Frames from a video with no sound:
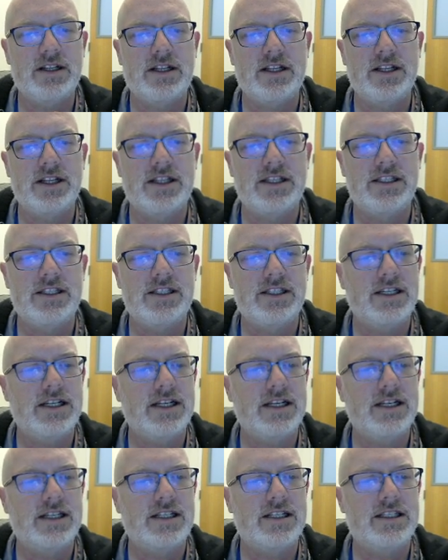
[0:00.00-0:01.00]
click this
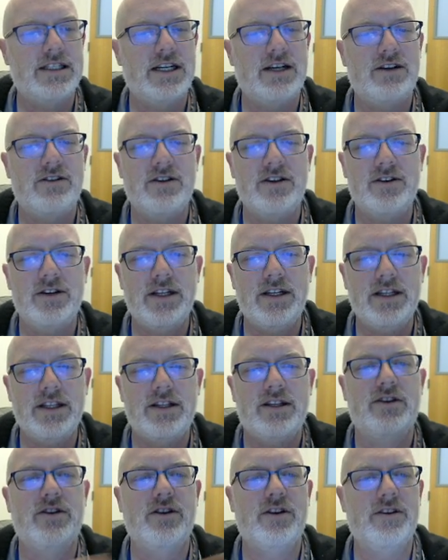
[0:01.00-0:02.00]
link to download it.
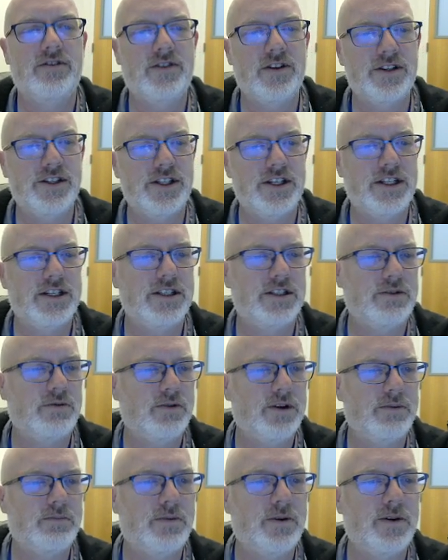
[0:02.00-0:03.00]
The current version is
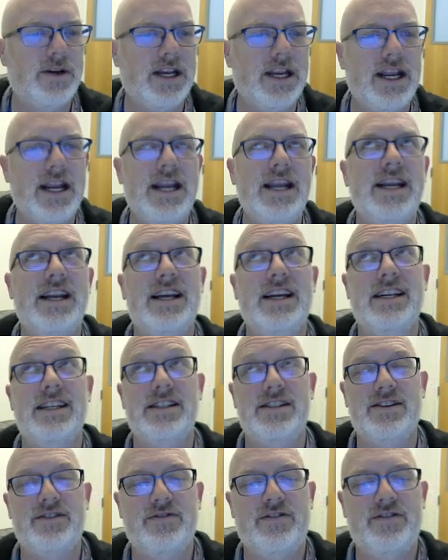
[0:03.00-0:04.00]
1.8 as of